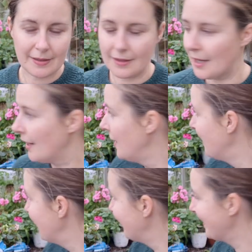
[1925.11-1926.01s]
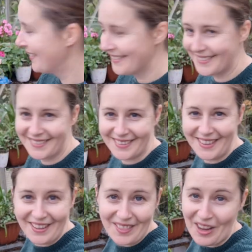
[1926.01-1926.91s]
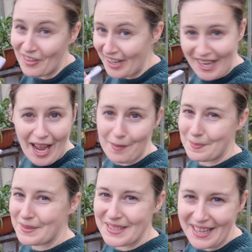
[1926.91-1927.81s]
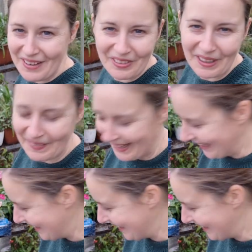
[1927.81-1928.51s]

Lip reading: there are gaps everywhere.